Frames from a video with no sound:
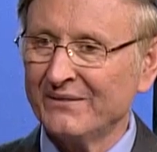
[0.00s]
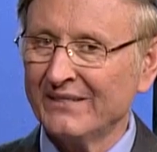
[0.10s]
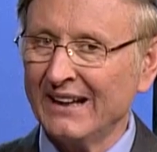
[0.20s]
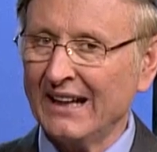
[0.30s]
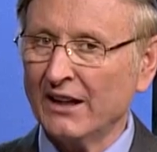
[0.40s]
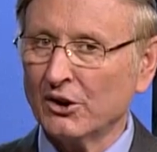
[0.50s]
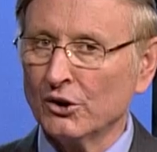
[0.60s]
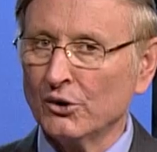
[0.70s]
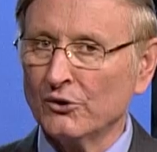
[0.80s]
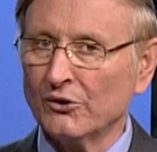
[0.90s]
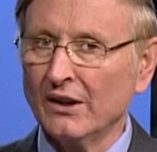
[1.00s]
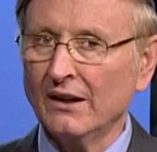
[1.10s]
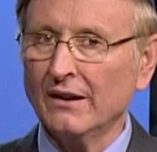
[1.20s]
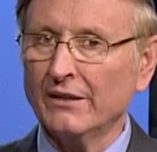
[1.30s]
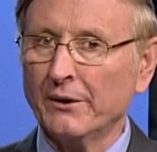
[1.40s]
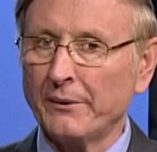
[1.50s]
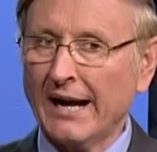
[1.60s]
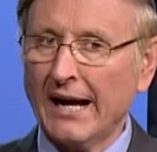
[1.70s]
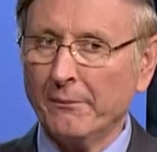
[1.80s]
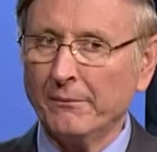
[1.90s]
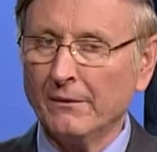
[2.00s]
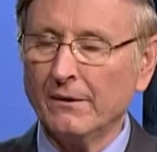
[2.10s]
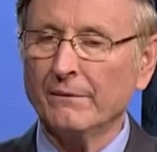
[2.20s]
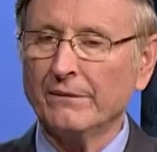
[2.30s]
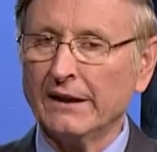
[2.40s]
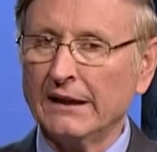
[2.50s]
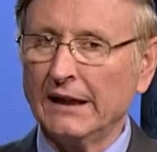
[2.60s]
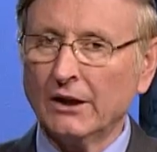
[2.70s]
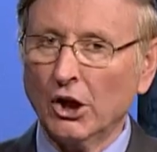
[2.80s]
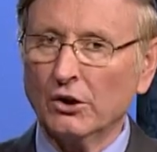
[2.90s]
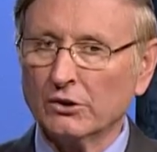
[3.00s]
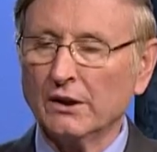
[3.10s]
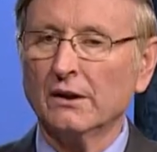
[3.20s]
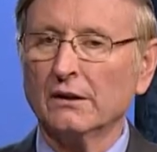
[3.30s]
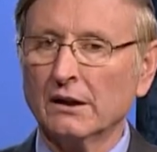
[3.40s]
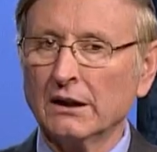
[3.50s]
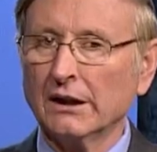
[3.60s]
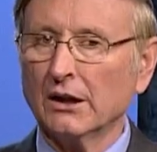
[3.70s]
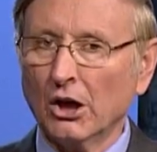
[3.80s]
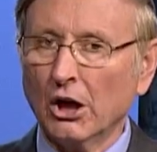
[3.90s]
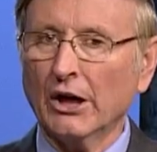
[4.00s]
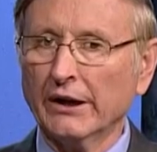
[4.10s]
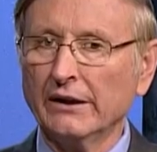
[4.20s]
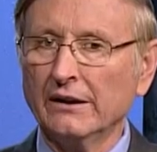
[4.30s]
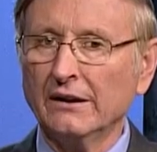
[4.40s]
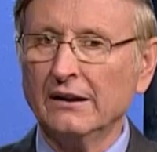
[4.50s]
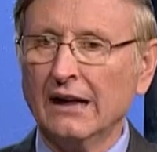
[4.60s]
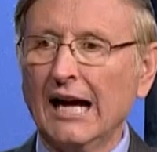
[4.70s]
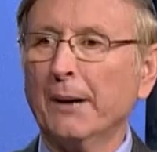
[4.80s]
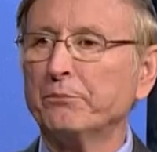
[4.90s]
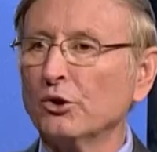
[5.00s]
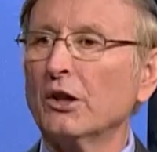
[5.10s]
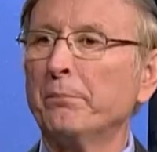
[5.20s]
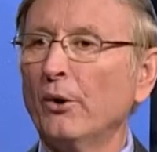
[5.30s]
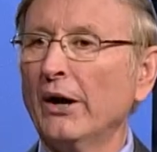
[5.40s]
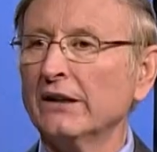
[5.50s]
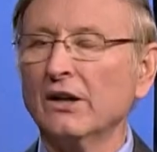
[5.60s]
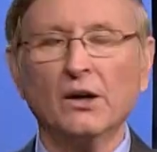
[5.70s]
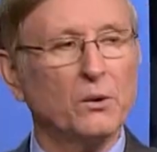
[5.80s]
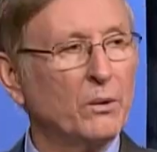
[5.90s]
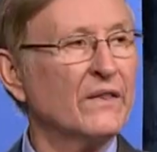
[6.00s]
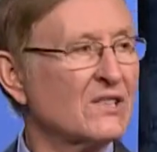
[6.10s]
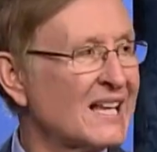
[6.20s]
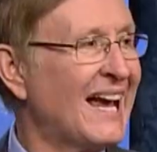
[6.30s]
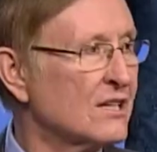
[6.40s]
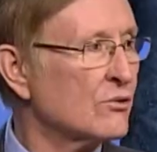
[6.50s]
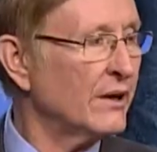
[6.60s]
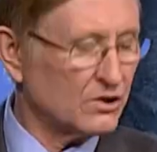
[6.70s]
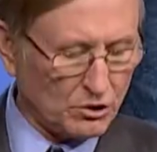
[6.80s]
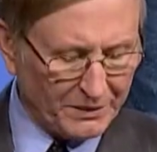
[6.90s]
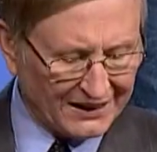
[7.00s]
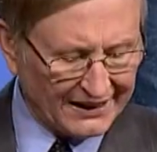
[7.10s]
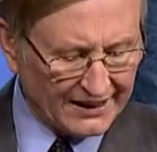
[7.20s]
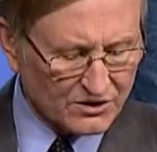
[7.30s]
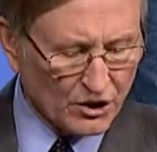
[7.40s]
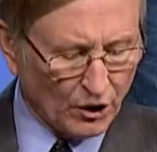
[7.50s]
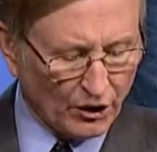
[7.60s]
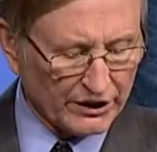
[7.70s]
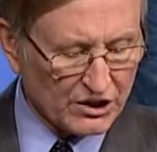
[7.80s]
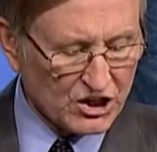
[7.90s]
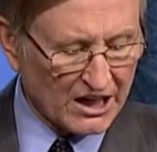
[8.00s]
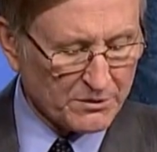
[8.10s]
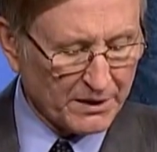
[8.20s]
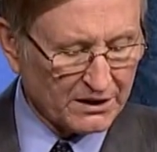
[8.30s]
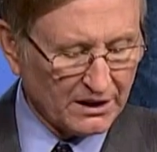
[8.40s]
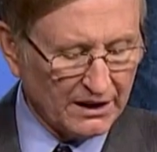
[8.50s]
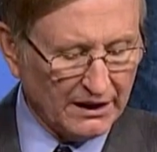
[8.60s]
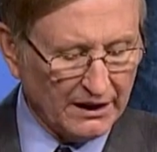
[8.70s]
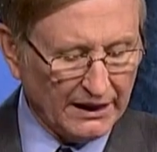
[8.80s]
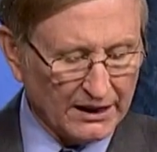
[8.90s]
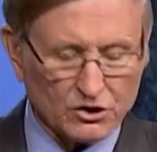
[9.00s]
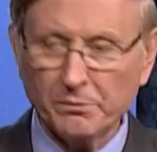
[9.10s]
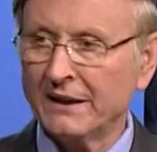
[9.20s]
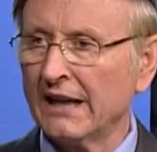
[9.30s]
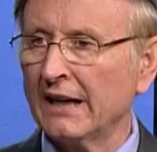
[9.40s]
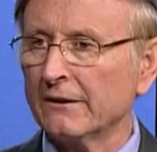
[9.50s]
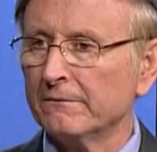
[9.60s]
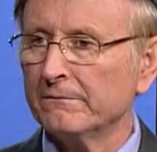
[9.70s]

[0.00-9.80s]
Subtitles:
It includes the ram, the he-goat, the little horn, up to the point when the sanctuary is to be cleansed or the judgment is to begin.